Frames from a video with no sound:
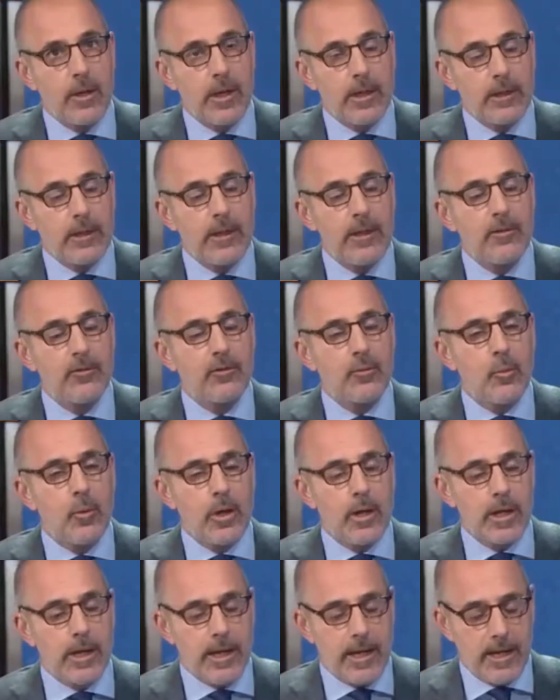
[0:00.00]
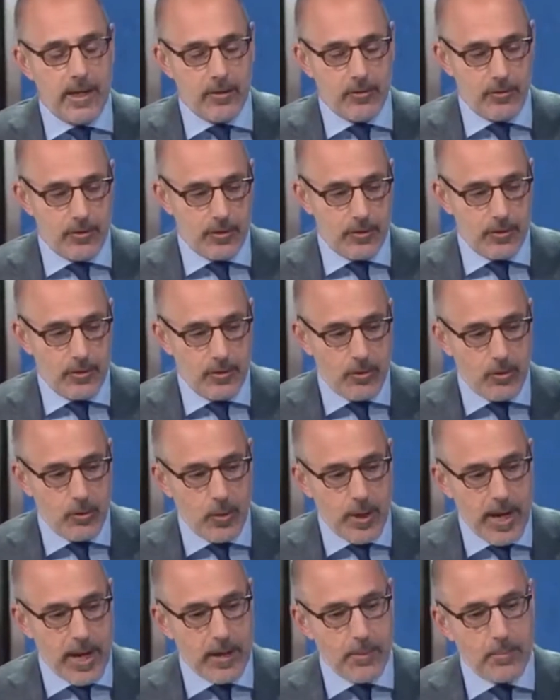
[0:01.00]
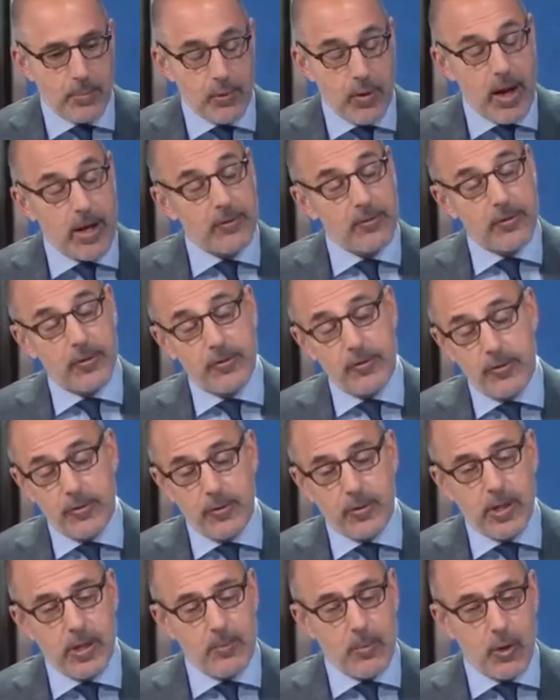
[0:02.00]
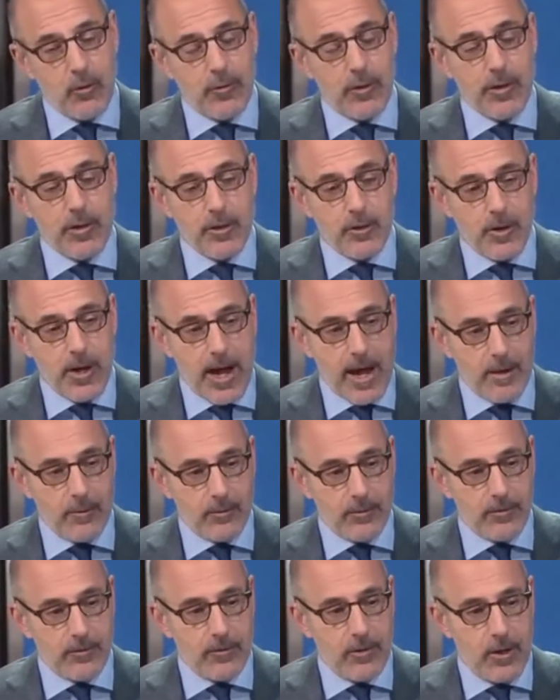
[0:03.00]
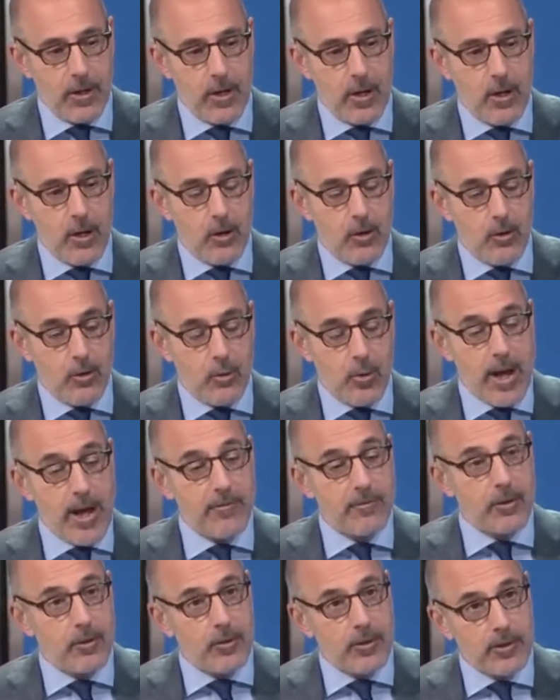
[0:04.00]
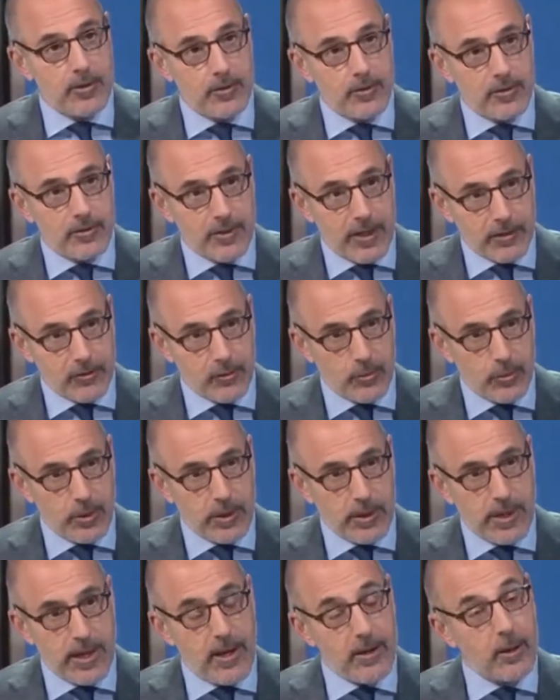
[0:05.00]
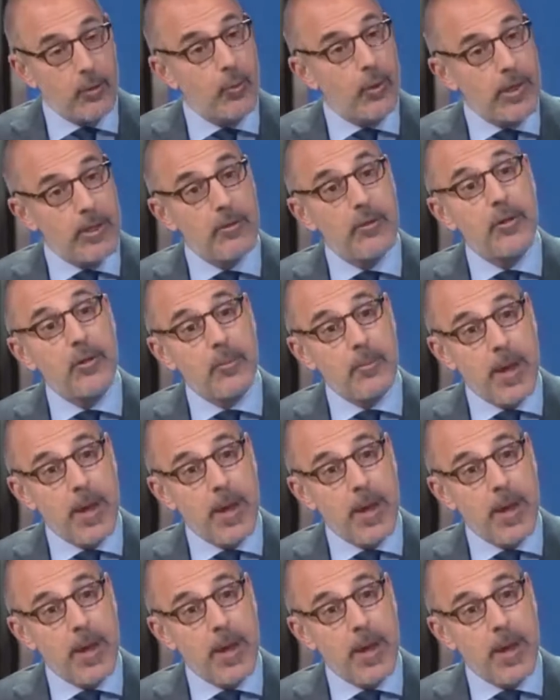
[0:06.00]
at least one occasion you had a prostitute come over to your house who, after a sexual encounter, went into your